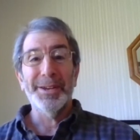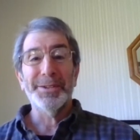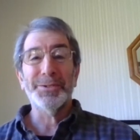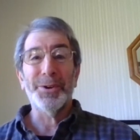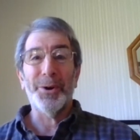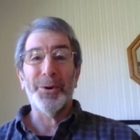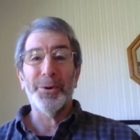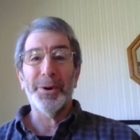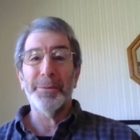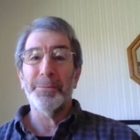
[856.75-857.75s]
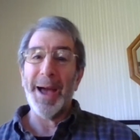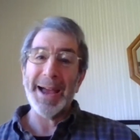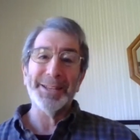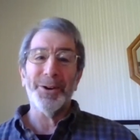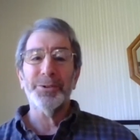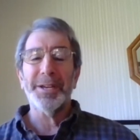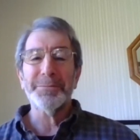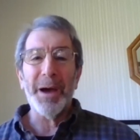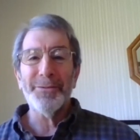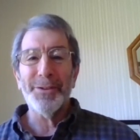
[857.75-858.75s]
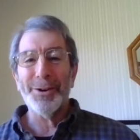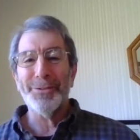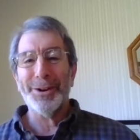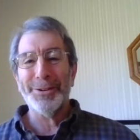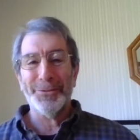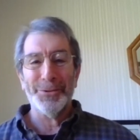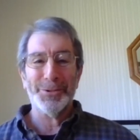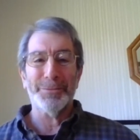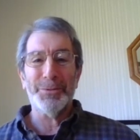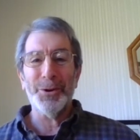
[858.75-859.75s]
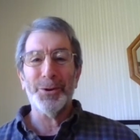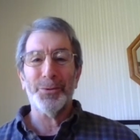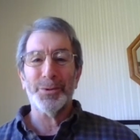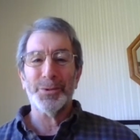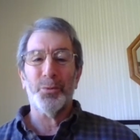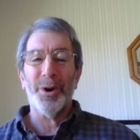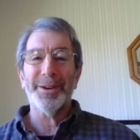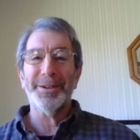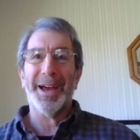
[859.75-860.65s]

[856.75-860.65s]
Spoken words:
So back in the old days, my very, very first computer was one,